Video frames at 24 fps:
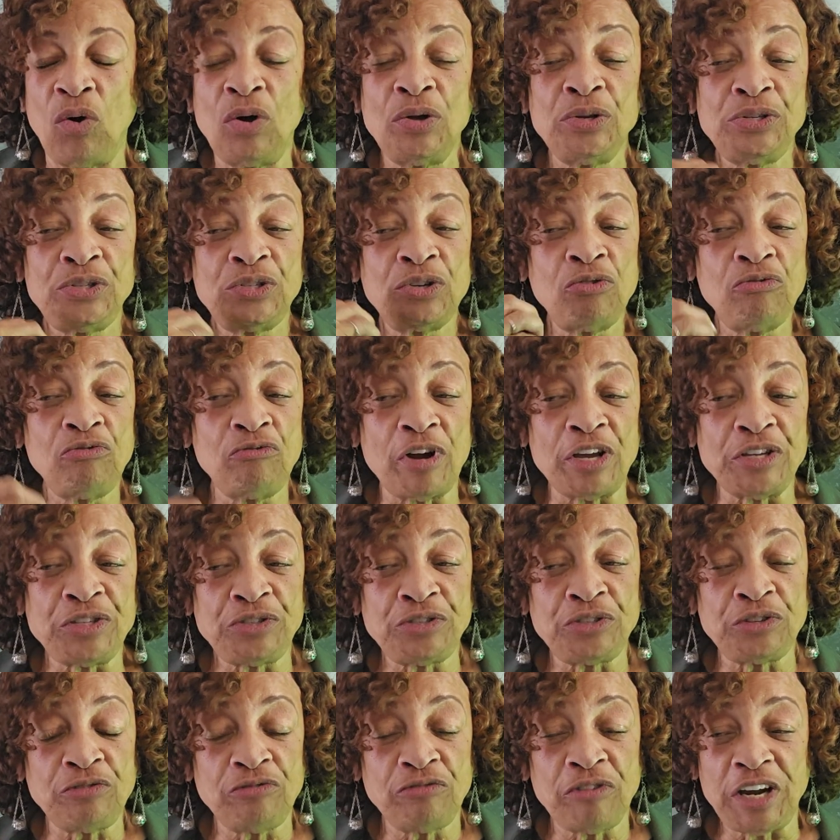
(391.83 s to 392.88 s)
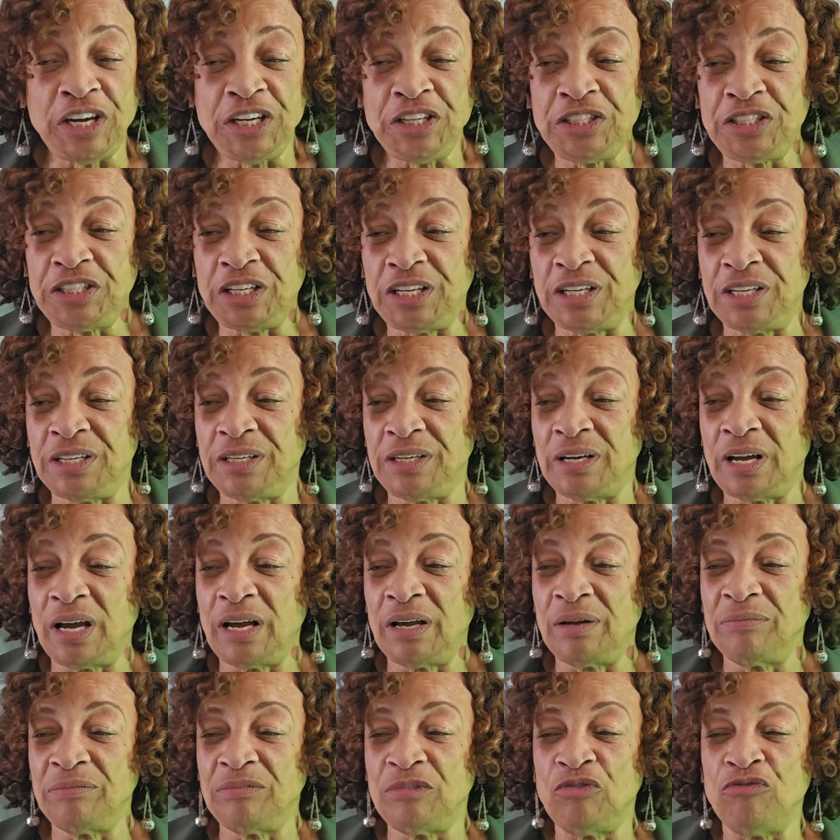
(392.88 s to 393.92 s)
Also restoration,
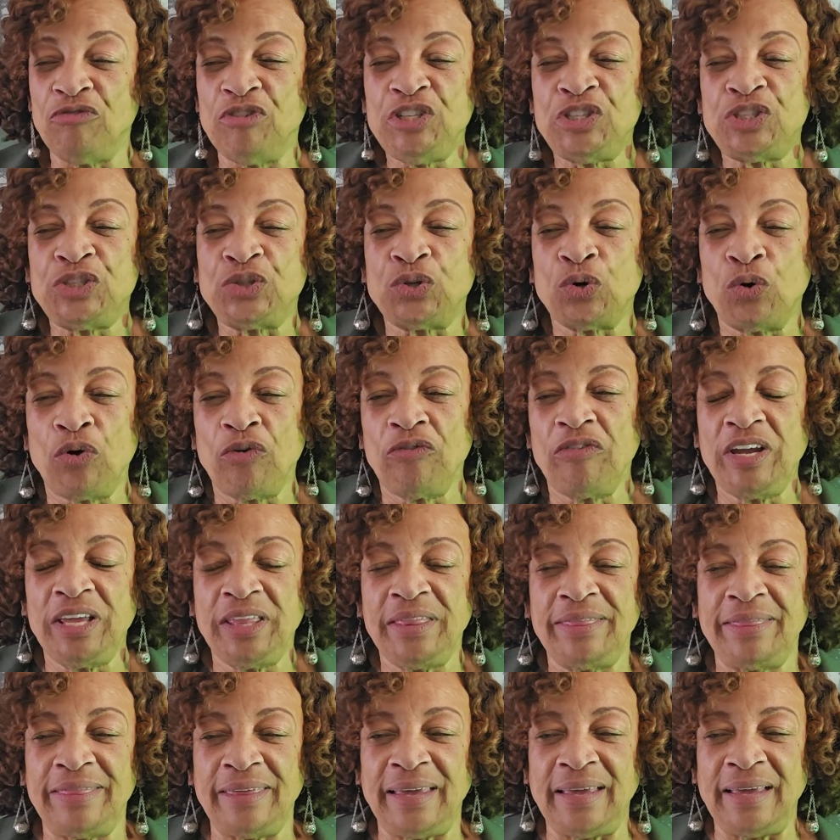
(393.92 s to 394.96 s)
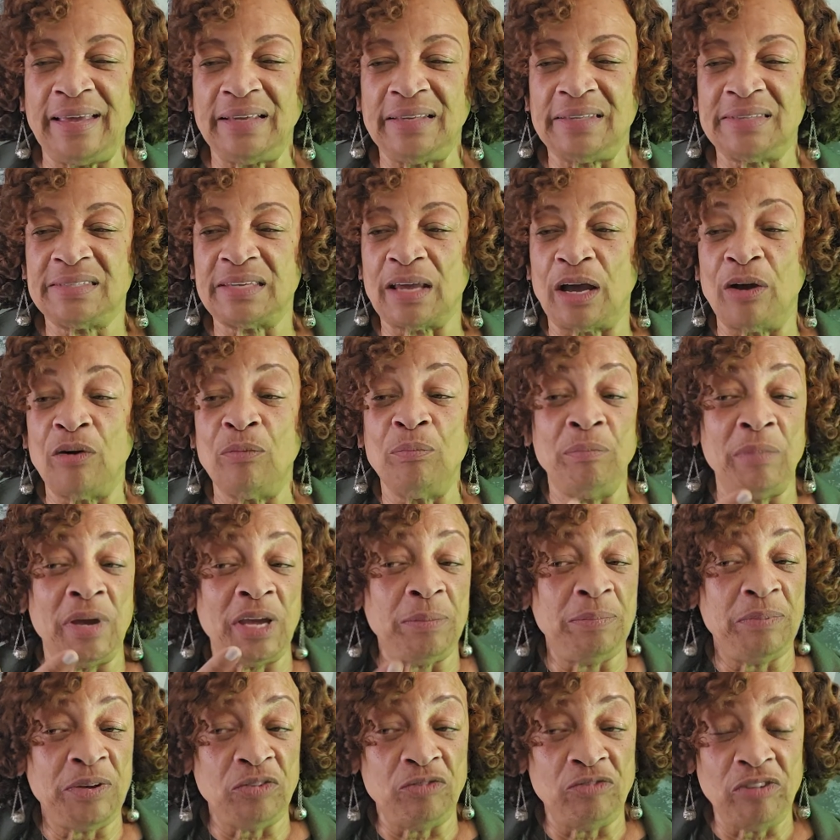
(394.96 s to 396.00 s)
restoring things,
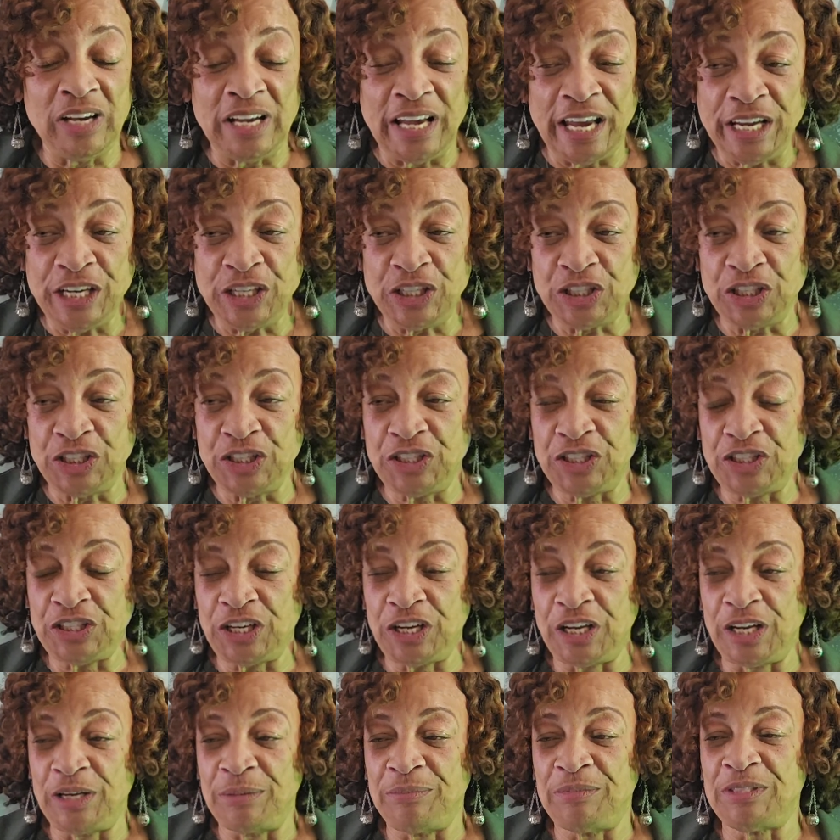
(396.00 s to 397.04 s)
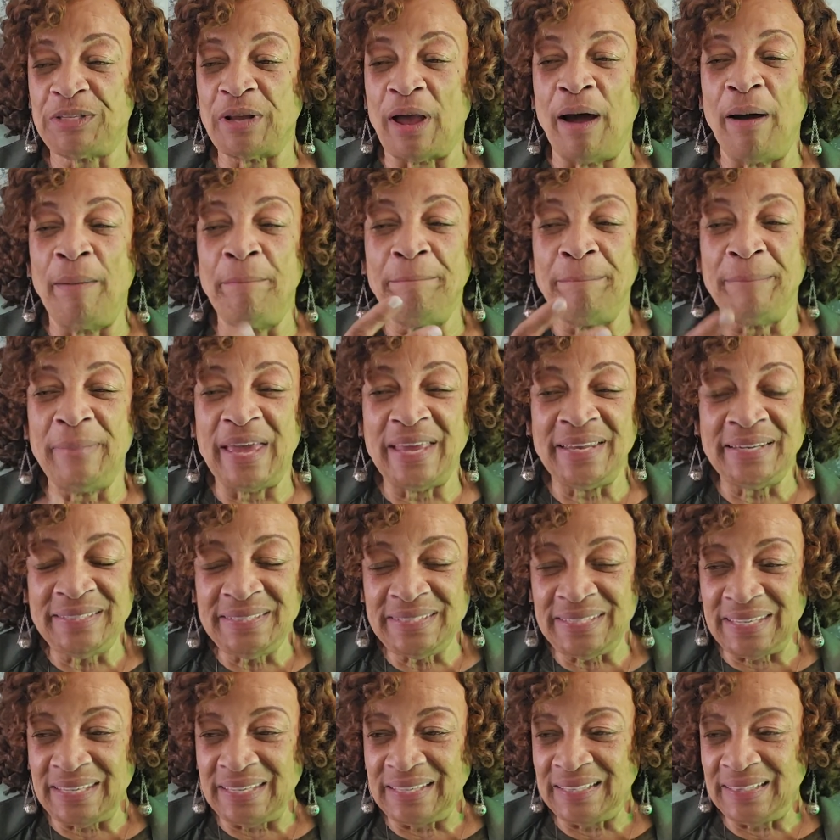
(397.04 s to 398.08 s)
maybe relationships,
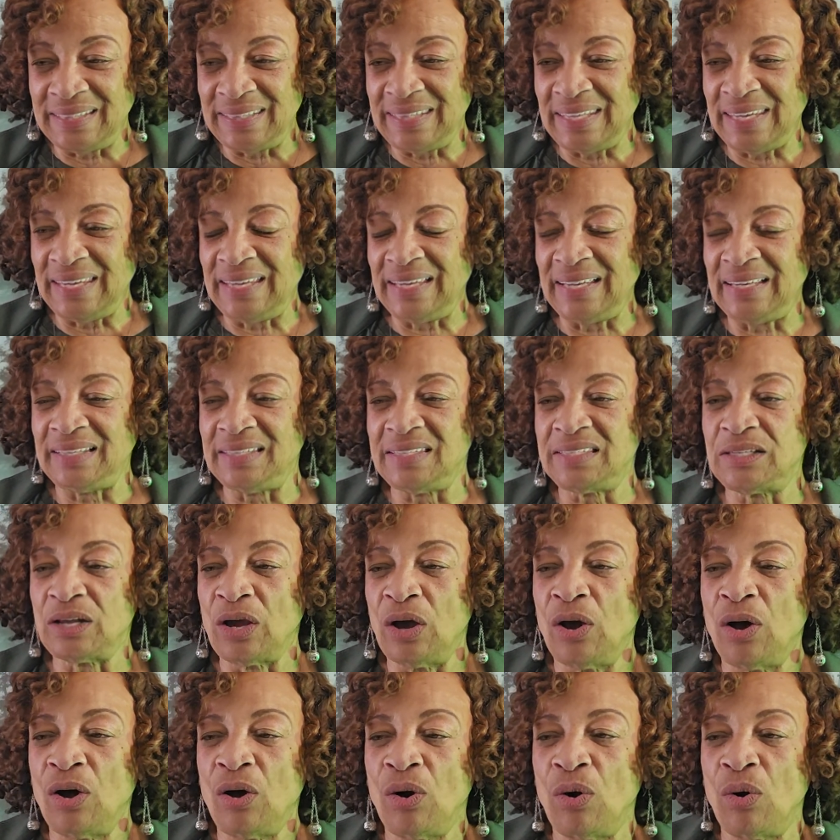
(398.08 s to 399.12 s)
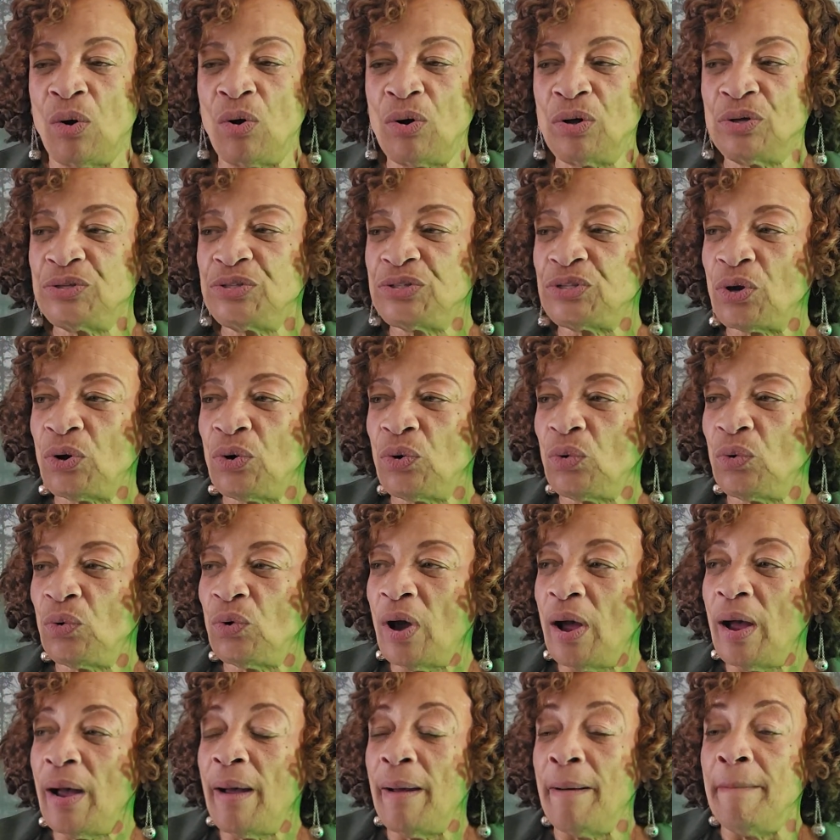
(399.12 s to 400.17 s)
amending things.
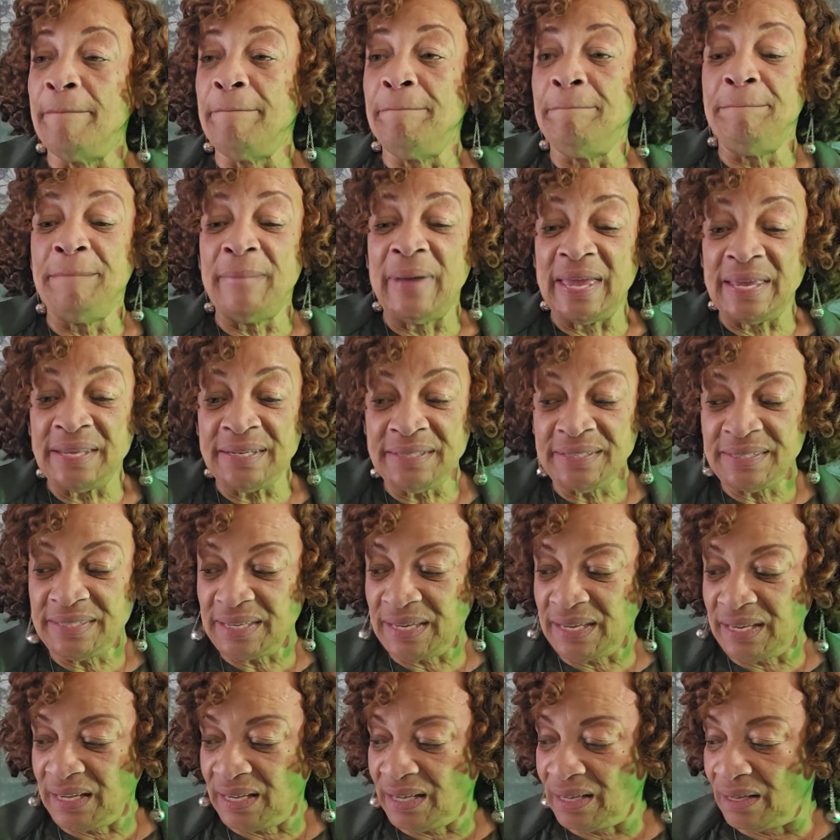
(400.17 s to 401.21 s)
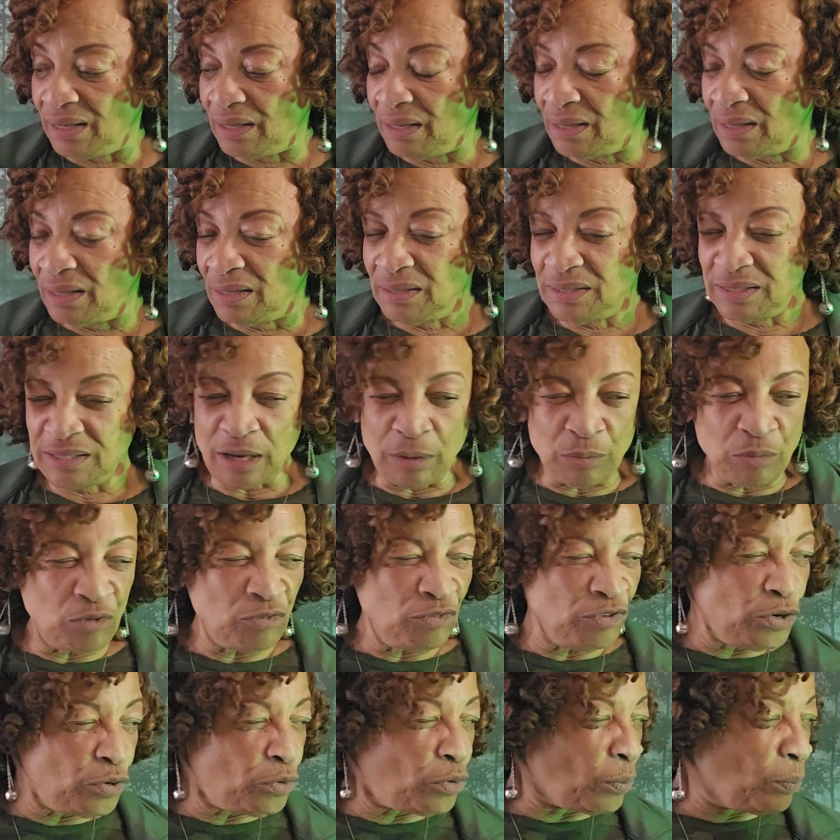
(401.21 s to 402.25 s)
Also mending, some
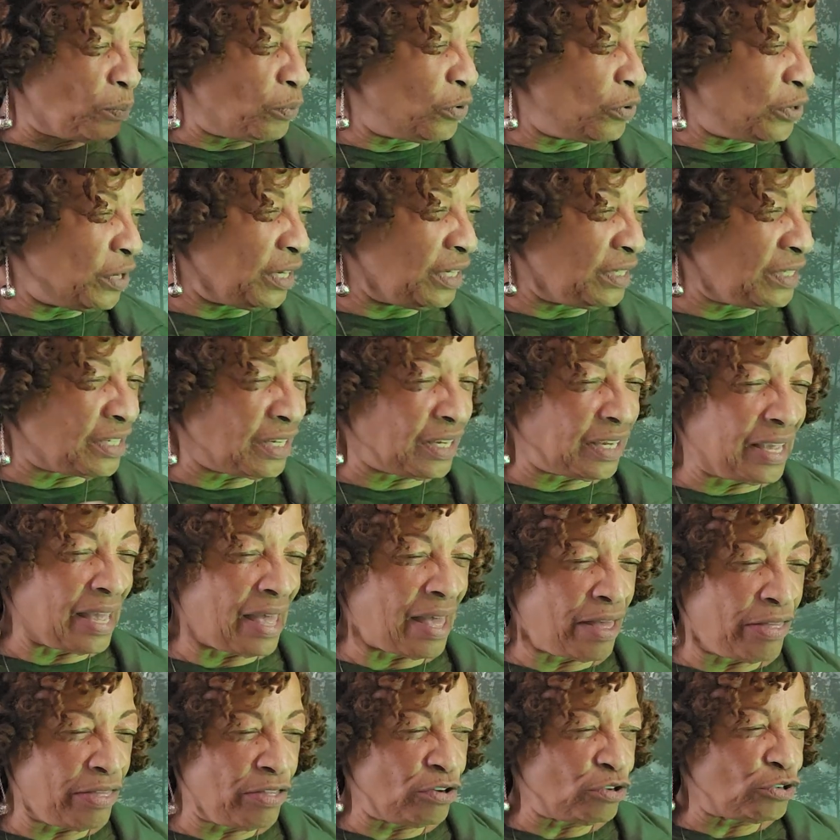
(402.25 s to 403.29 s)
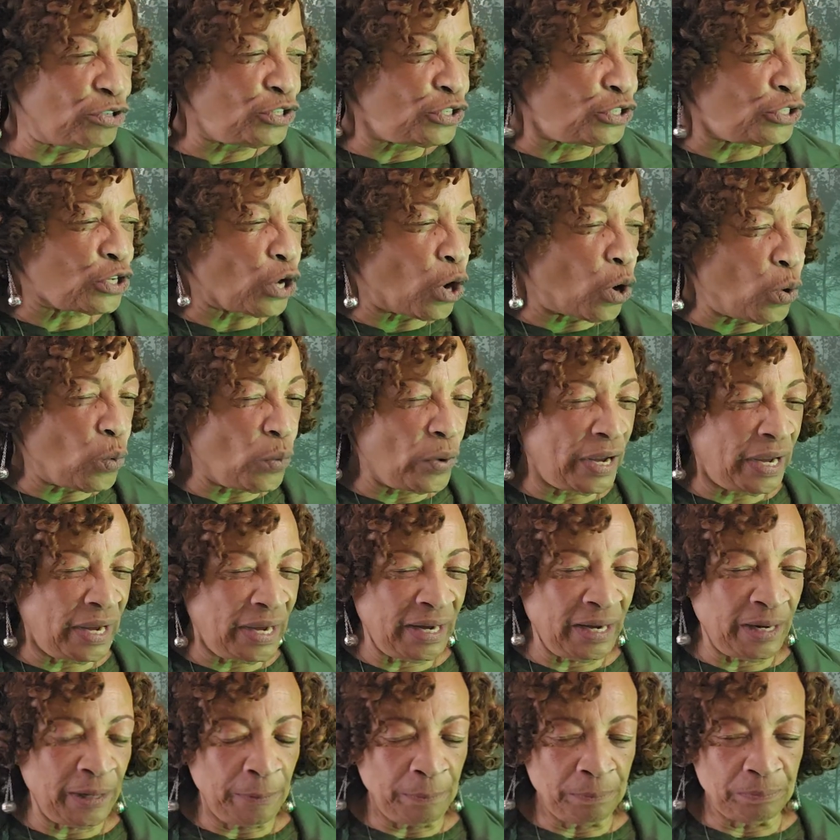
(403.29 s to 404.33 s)
of you are putting together,
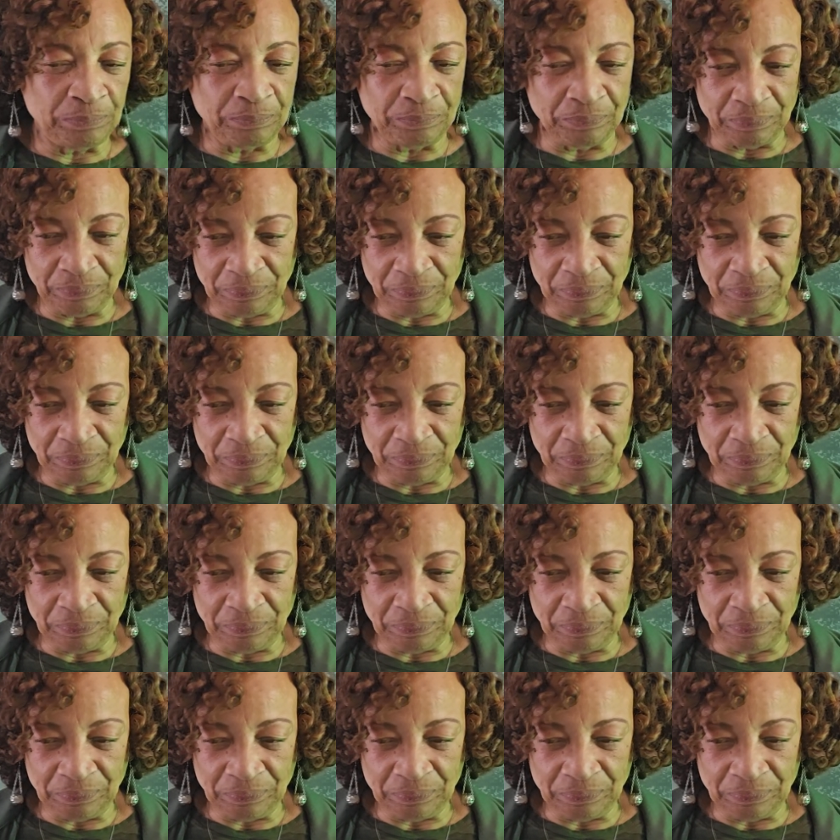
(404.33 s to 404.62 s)
sewing.